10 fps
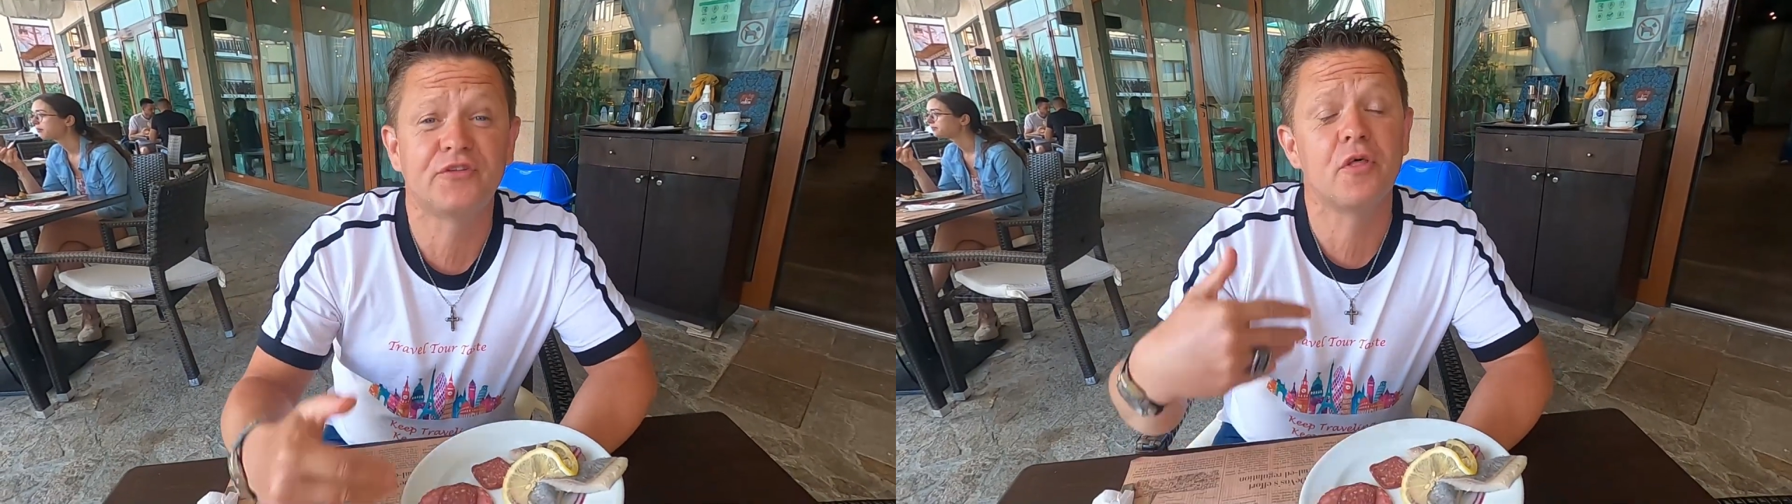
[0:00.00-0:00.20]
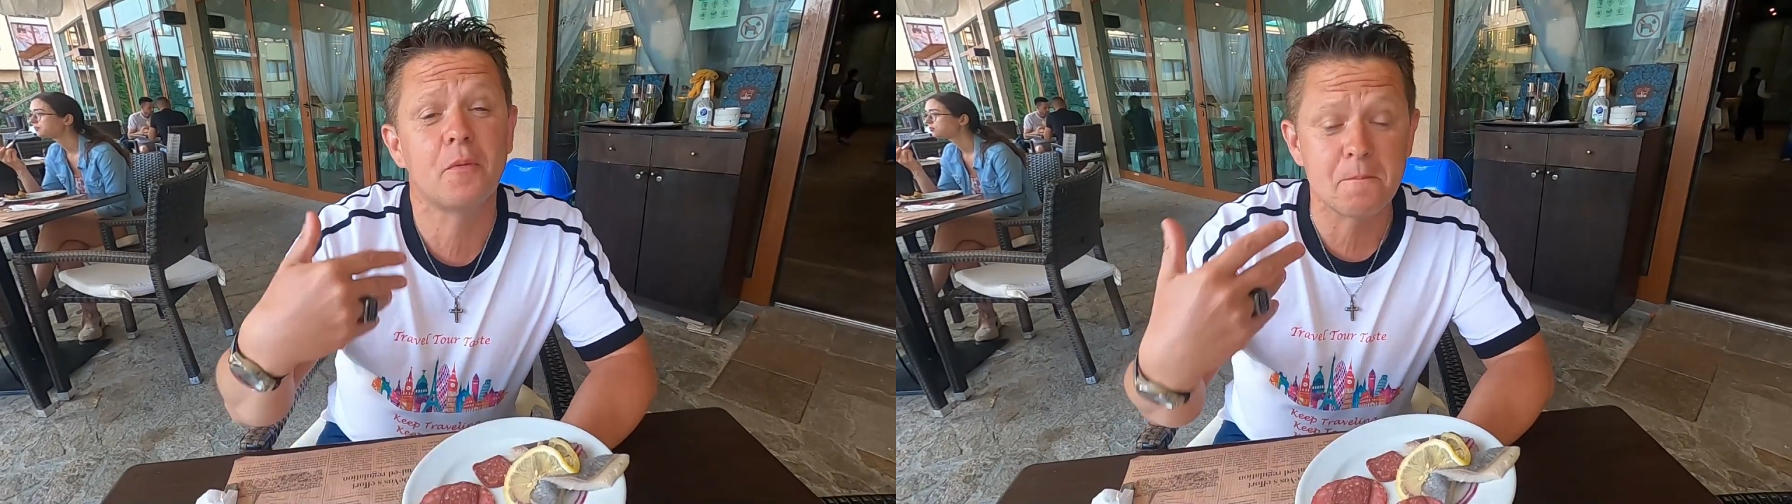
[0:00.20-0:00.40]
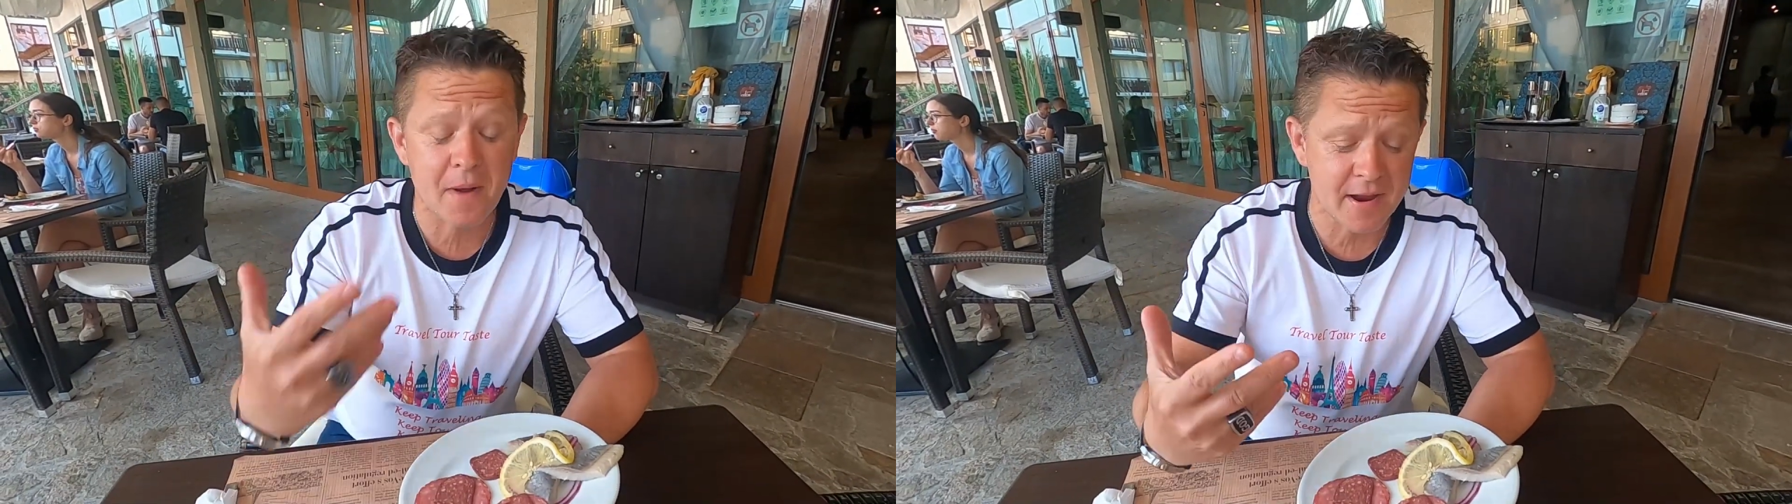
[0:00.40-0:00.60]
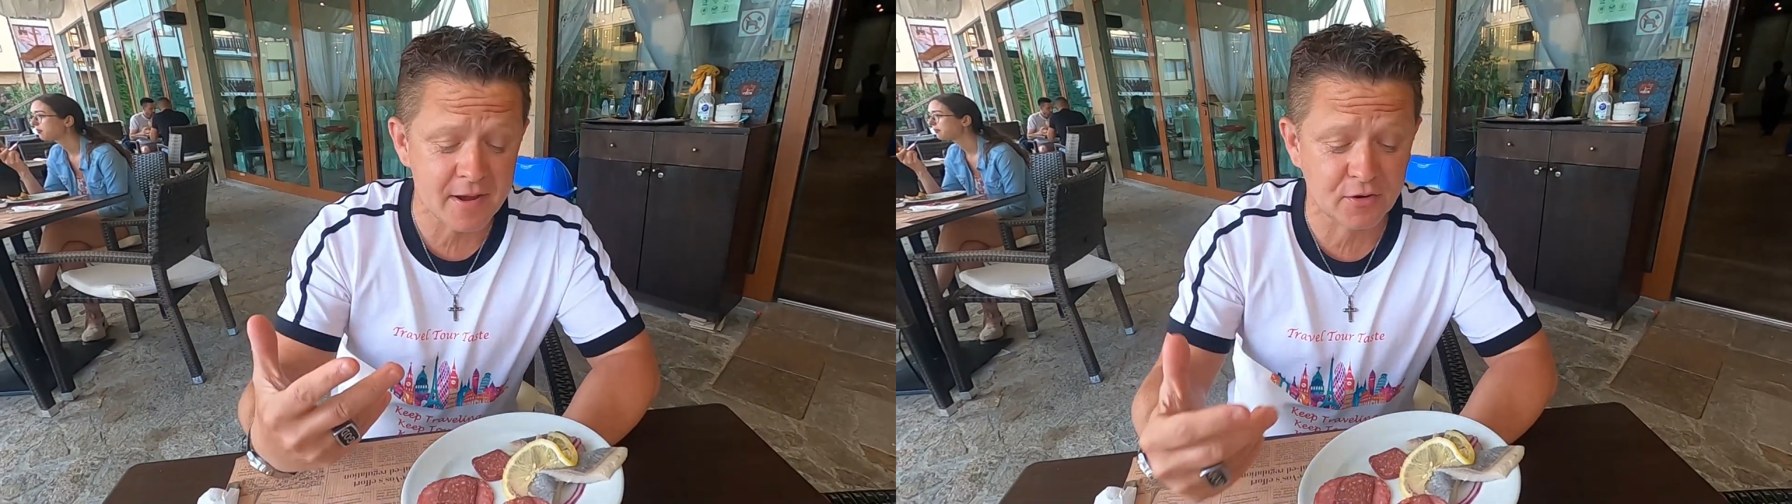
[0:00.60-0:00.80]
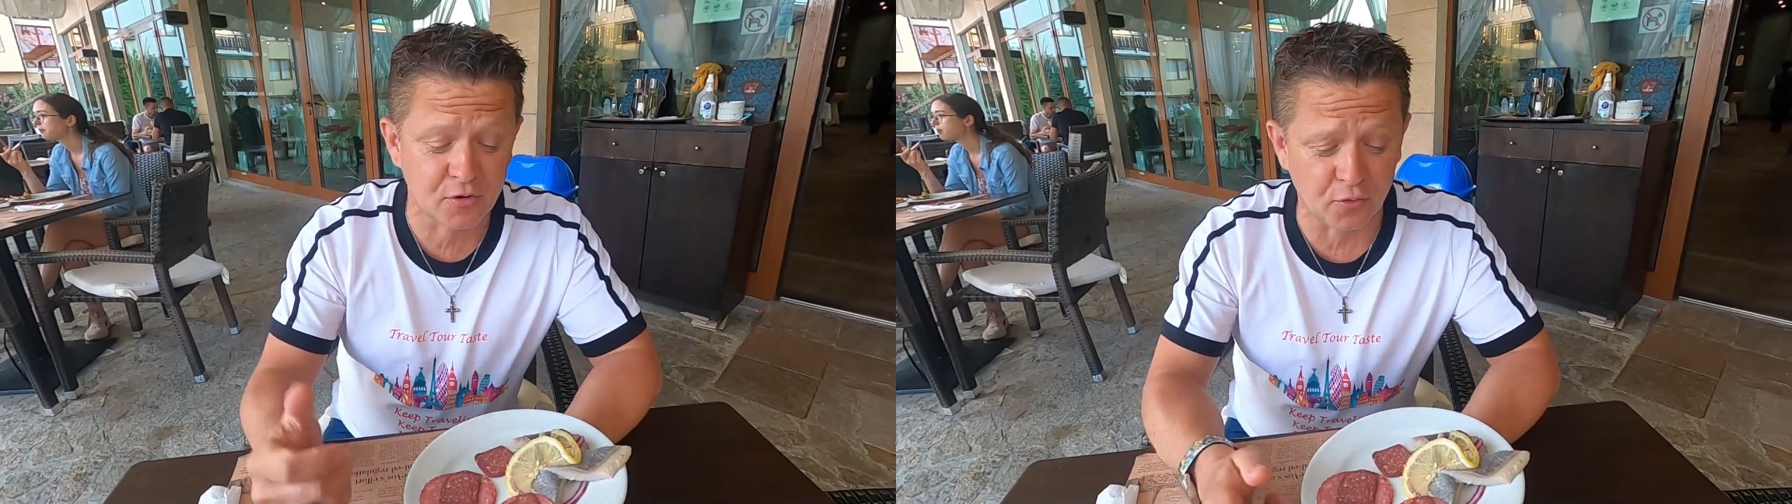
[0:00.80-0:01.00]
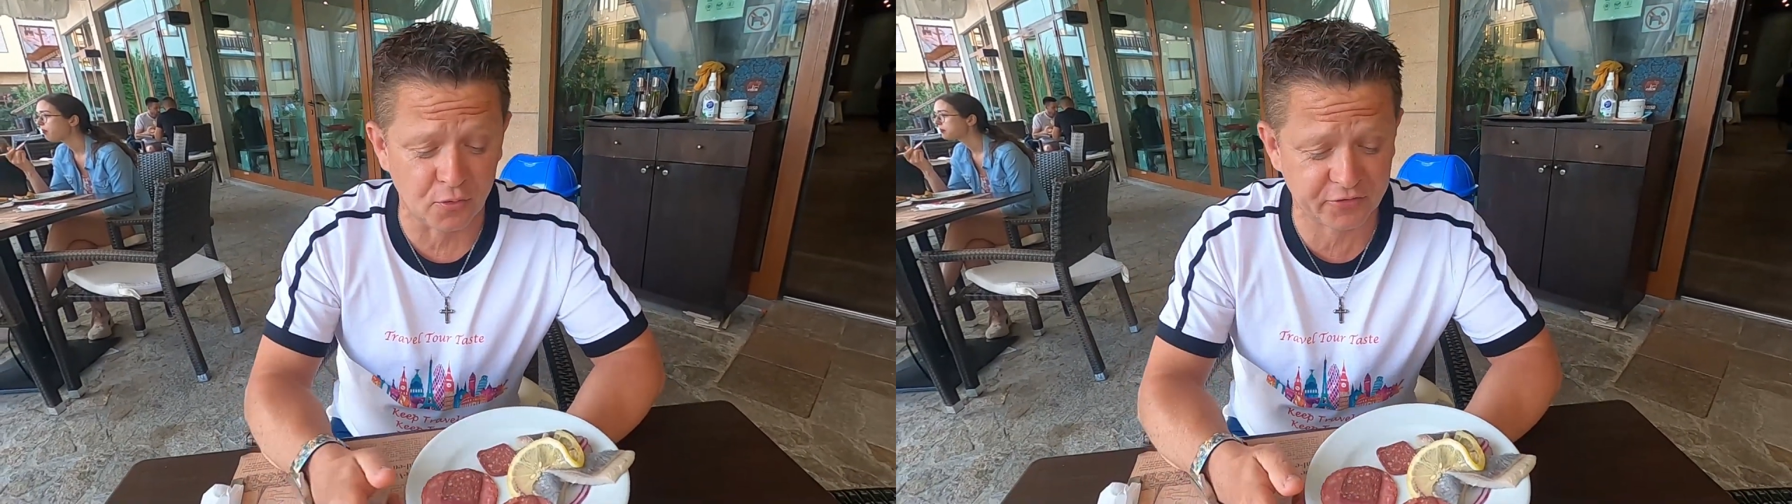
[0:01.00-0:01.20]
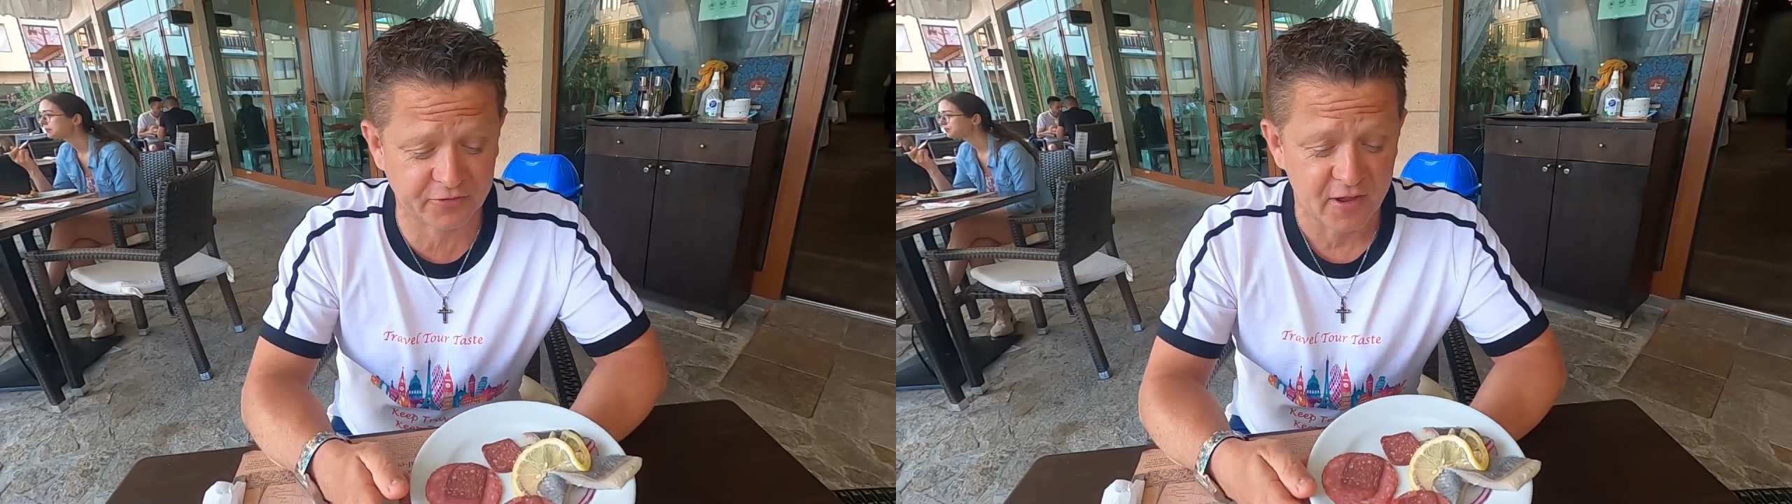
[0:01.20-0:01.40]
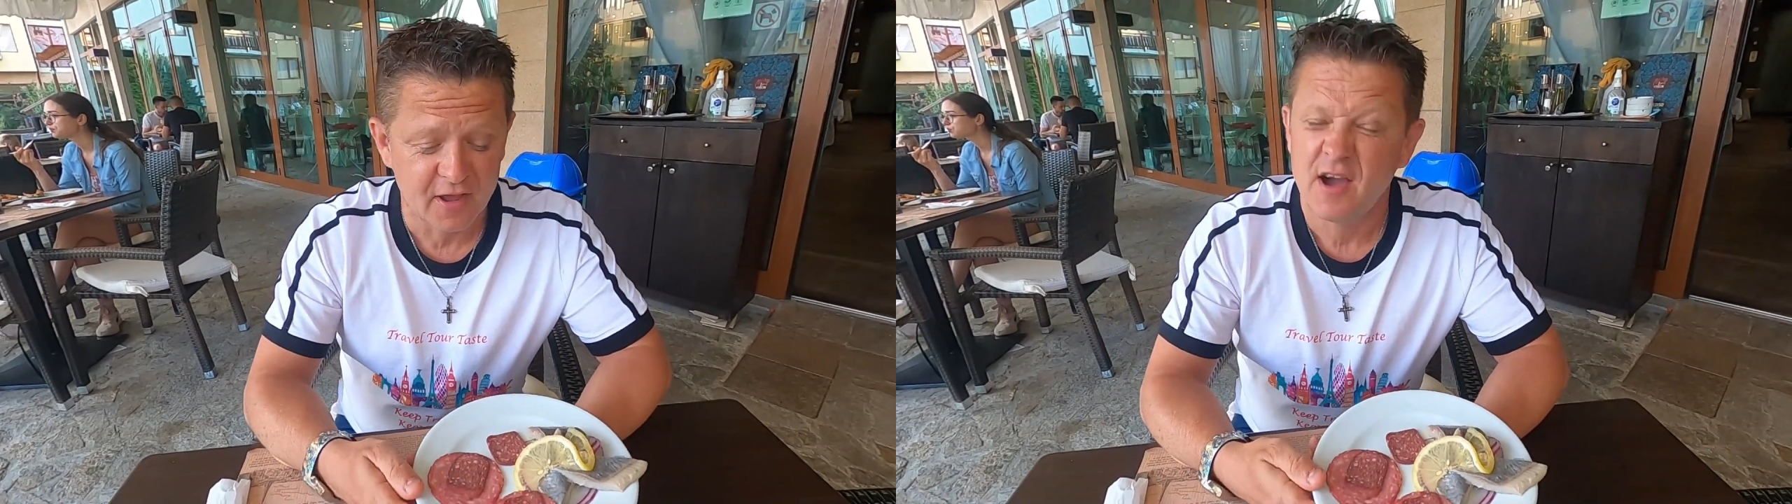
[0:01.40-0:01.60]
to the main course,